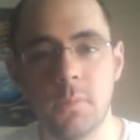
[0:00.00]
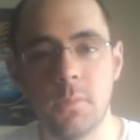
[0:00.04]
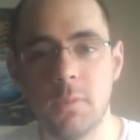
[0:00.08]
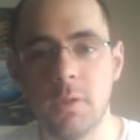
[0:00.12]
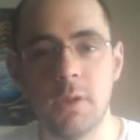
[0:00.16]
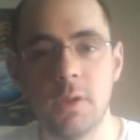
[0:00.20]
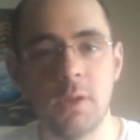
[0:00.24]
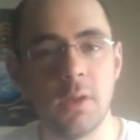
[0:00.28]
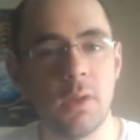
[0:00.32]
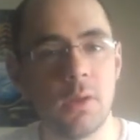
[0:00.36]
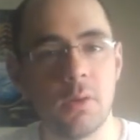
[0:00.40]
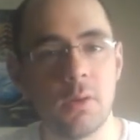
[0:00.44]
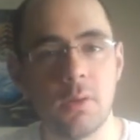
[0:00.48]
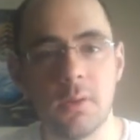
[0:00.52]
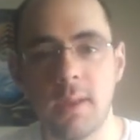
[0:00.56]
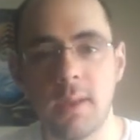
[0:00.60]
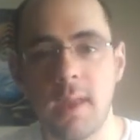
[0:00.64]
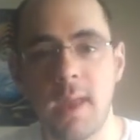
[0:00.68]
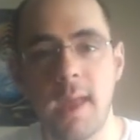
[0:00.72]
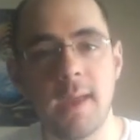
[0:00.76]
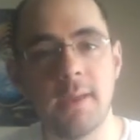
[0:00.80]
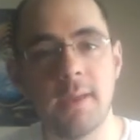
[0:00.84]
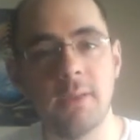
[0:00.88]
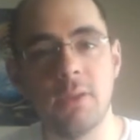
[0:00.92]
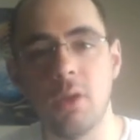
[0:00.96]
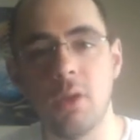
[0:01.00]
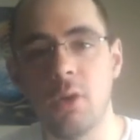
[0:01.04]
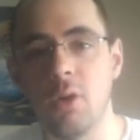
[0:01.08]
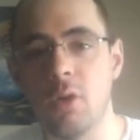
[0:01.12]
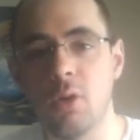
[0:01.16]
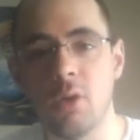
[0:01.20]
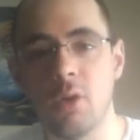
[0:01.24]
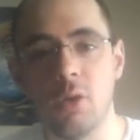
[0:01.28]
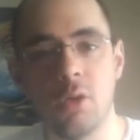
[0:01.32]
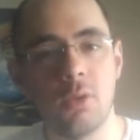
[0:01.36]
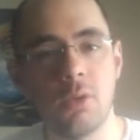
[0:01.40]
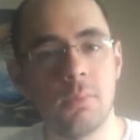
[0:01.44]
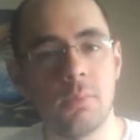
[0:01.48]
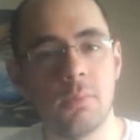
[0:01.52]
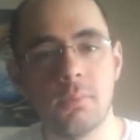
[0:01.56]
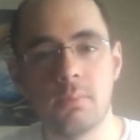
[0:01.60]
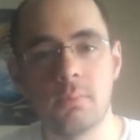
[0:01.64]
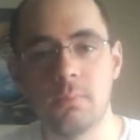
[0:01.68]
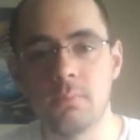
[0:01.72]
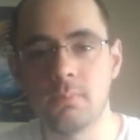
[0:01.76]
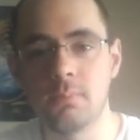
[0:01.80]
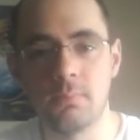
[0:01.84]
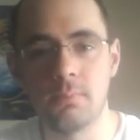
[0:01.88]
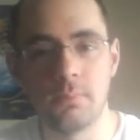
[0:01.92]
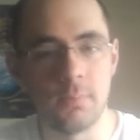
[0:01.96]
had the whole
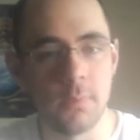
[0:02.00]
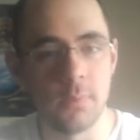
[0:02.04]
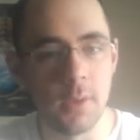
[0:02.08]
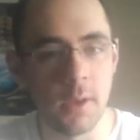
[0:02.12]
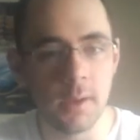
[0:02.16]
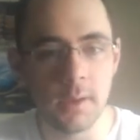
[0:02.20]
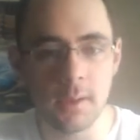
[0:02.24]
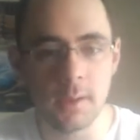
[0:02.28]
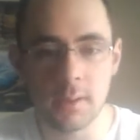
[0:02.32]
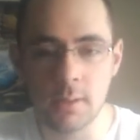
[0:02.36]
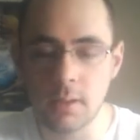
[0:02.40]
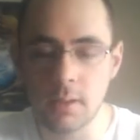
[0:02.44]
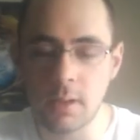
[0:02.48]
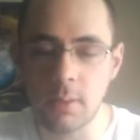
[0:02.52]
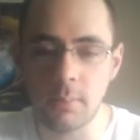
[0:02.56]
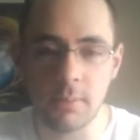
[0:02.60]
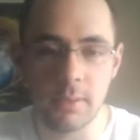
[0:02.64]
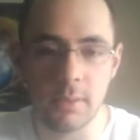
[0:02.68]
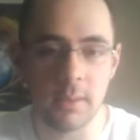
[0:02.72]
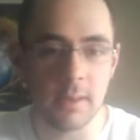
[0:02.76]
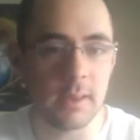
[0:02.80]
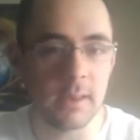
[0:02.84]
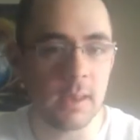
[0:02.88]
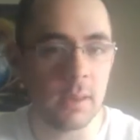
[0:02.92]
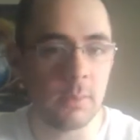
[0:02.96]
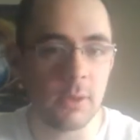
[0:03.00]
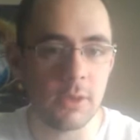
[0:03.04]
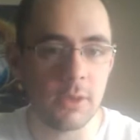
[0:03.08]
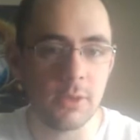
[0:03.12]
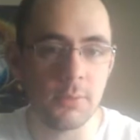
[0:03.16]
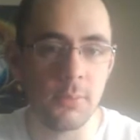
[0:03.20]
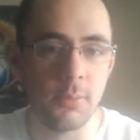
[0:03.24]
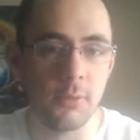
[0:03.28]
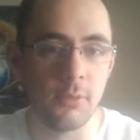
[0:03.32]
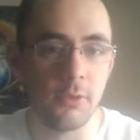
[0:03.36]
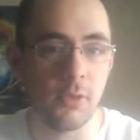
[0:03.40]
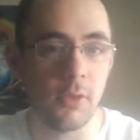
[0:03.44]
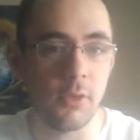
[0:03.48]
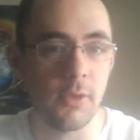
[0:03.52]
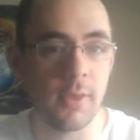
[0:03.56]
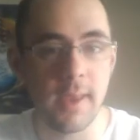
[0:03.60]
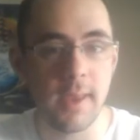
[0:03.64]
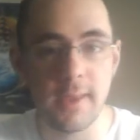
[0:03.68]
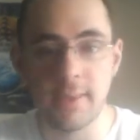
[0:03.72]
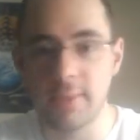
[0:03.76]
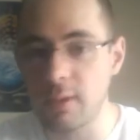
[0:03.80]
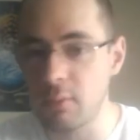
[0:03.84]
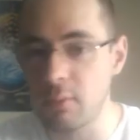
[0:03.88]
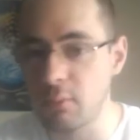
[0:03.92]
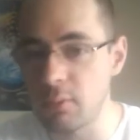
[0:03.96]
couple of gimmicks before
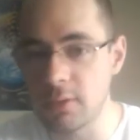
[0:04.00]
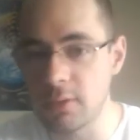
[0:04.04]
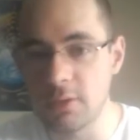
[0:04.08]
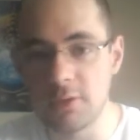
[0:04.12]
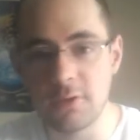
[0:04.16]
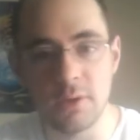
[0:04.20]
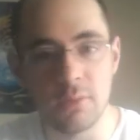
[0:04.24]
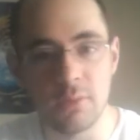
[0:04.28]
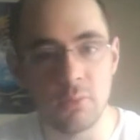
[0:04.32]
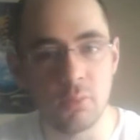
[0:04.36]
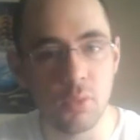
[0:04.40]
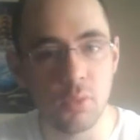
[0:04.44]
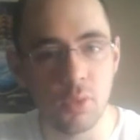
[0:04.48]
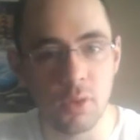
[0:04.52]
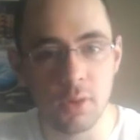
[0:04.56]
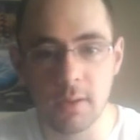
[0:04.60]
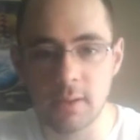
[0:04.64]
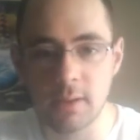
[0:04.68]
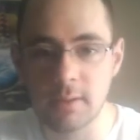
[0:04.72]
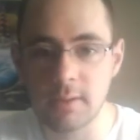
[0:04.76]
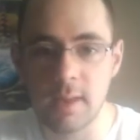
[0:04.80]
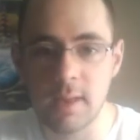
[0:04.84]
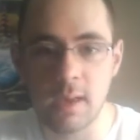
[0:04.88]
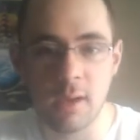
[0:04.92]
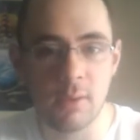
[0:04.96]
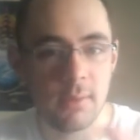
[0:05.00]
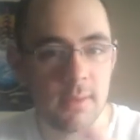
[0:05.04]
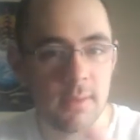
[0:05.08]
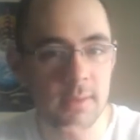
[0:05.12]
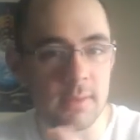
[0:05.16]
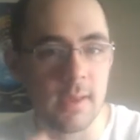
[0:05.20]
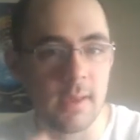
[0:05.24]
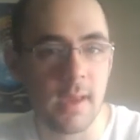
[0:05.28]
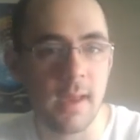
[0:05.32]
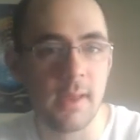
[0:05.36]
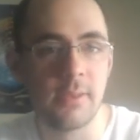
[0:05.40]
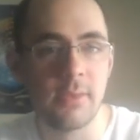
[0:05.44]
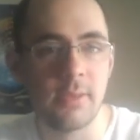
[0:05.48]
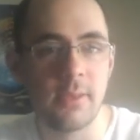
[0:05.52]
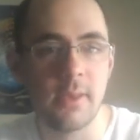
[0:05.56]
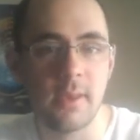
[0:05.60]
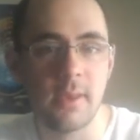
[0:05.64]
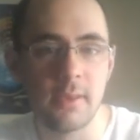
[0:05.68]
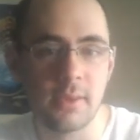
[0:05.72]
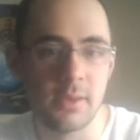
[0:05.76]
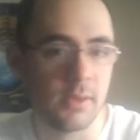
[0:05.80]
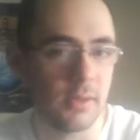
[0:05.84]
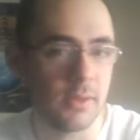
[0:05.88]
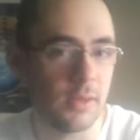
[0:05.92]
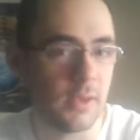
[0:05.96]
that really didn't work, and now he's got
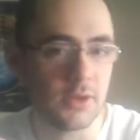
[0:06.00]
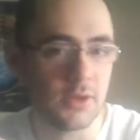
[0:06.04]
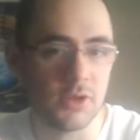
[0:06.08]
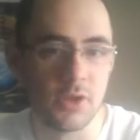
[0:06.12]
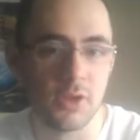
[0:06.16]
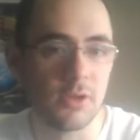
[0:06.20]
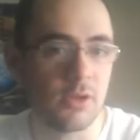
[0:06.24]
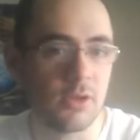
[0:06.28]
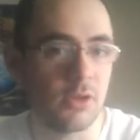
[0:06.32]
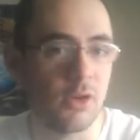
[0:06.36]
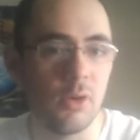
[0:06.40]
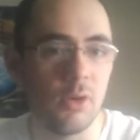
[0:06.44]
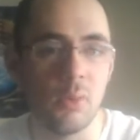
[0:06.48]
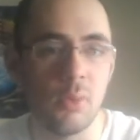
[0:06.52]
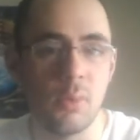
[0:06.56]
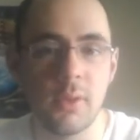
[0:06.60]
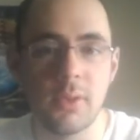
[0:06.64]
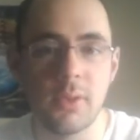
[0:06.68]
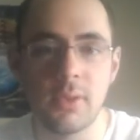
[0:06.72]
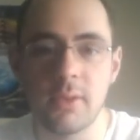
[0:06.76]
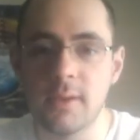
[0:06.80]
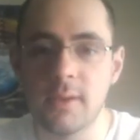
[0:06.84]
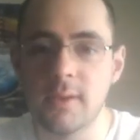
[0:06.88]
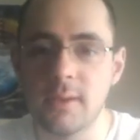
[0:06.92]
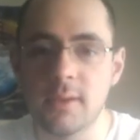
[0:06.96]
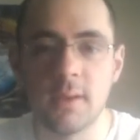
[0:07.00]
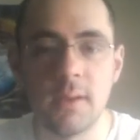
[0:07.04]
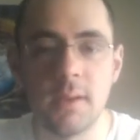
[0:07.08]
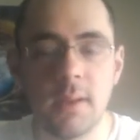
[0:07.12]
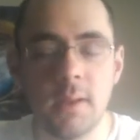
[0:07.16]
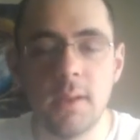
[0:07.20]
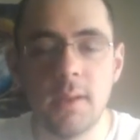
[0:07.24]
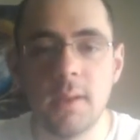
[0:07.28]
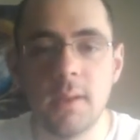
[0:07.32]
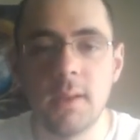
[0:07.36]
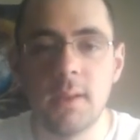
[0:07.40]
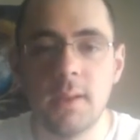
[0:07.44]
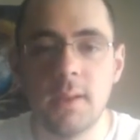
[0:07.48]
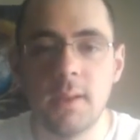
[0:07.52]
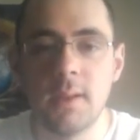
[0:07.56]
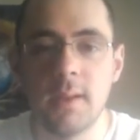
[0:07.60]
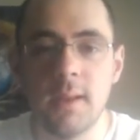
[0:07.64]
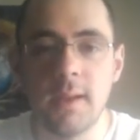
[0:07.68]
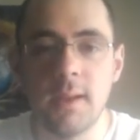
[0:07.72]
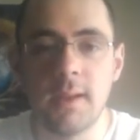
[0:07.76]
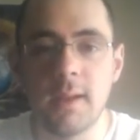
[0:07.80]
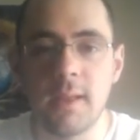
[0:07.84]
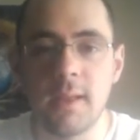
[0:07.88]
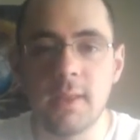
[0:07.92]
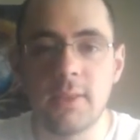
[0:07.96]
this. Let's just go with it.
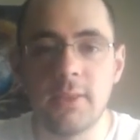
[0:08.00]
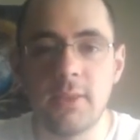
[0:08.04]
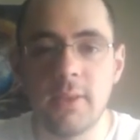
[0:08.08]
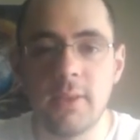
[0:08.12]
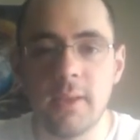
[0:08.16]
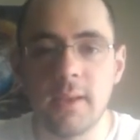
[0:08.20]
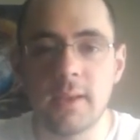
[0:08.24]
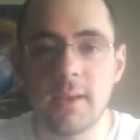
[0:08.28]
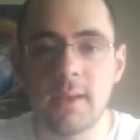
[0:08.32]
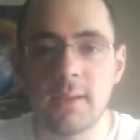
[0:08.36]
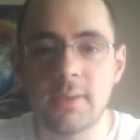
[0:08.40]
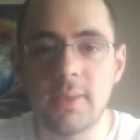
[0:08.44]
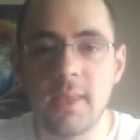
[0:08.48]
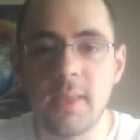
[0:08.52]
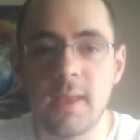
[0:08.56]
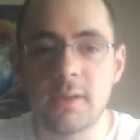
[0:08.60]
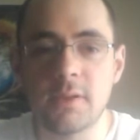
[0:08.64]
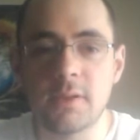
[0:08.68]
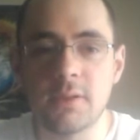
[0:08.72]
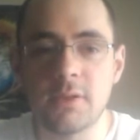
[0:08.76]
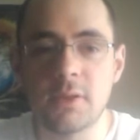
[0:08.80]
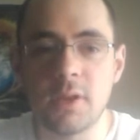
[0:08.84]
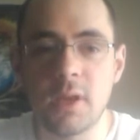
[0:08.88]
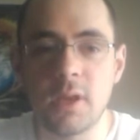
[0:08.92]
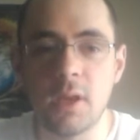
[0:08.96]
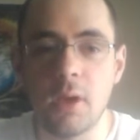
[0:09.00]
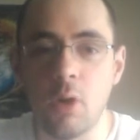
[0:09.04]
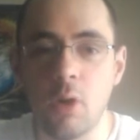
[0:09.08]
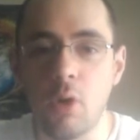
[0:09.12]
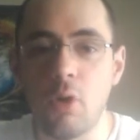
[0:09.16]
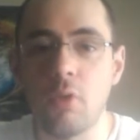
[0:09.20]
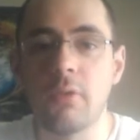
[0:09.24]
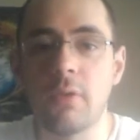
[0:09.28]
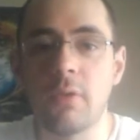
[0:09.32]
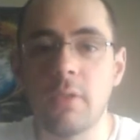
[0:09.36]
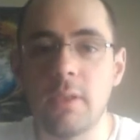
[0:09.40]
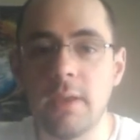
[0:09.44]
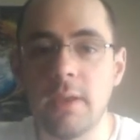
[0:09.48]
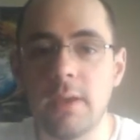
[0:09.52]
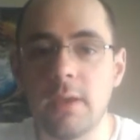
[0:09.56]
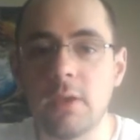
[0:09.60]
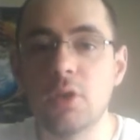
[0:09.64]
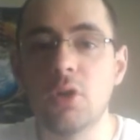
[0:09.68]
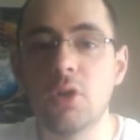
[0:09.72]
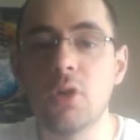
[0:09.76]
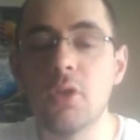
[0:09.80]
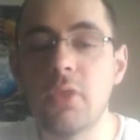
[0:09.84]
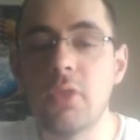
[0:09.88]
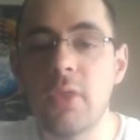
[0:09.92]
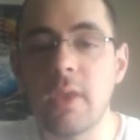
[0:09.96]
And I think that hopefully
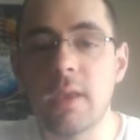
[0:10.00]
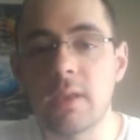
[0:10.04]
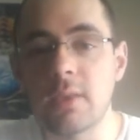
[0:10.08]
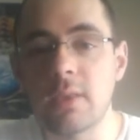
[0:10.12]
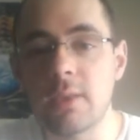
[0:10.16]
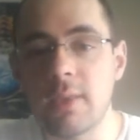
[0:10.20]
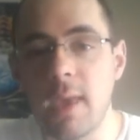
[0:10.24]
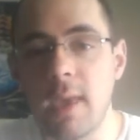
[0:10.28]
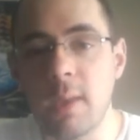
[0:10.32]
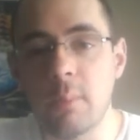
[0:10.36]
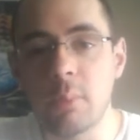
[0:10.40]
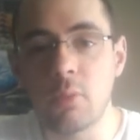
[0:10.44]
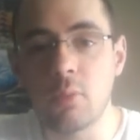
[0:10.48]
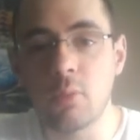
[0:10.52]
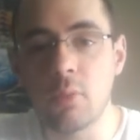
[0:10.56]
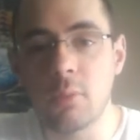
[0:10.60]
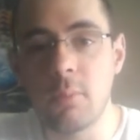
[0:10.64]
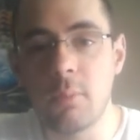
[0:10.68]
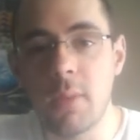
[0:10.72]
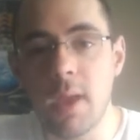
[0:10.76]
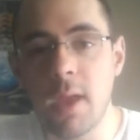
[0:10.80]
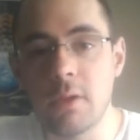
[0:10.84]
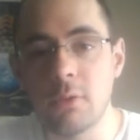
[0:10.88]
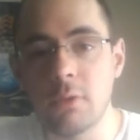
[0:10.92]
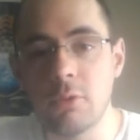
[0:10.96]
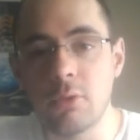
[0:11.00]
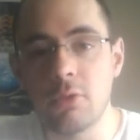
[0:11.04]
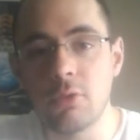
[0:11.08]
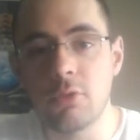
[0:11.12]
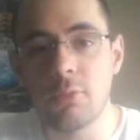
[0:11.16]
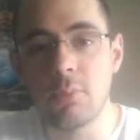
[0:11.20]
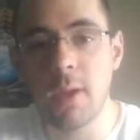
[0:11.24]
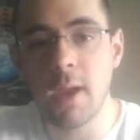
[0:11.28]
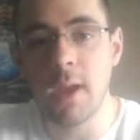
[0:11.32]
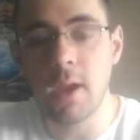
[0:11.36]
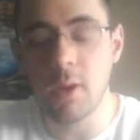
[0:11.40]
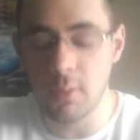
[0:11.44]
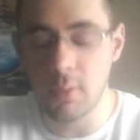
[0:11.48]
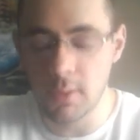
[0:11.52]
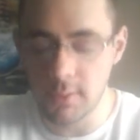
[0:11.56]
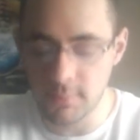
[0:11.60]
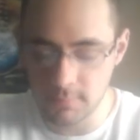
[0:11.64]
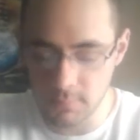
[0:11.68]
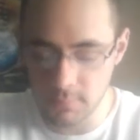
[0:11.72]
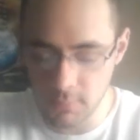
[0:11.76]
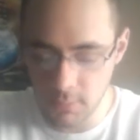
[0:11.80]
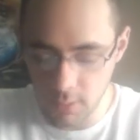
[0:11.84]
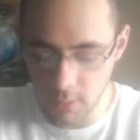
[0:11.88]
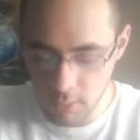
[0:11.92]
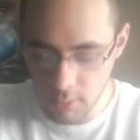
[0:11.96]
good things happen with Bad News Barrett.